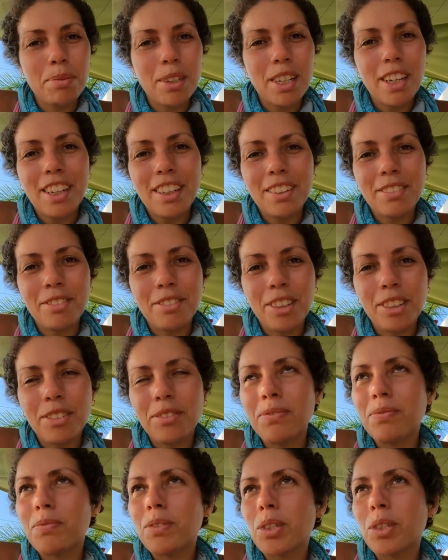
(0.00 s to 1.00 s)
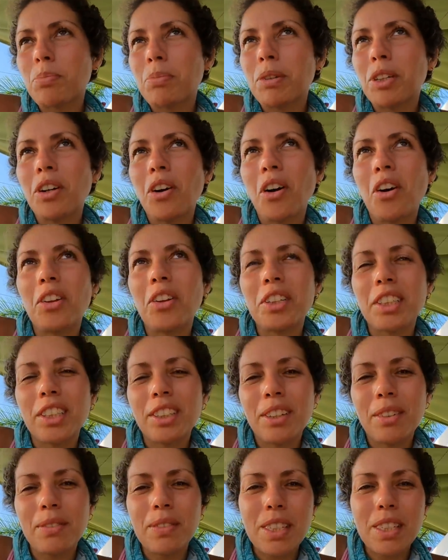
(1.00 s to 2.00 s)
and we've just been calling
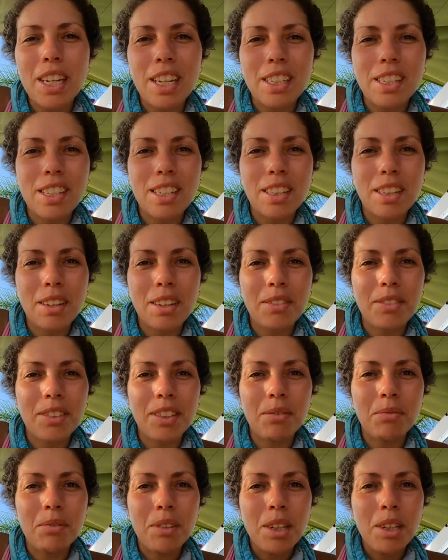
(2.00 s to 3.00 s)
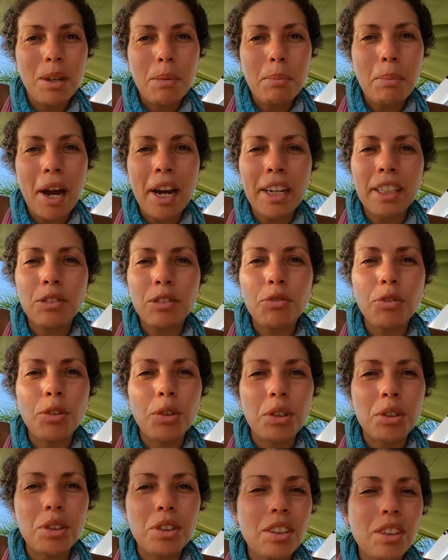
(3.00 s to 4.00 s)
them and texting them and back and
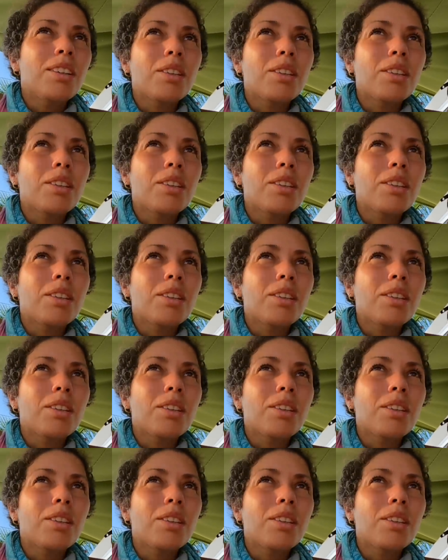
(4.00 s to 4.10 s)
forth.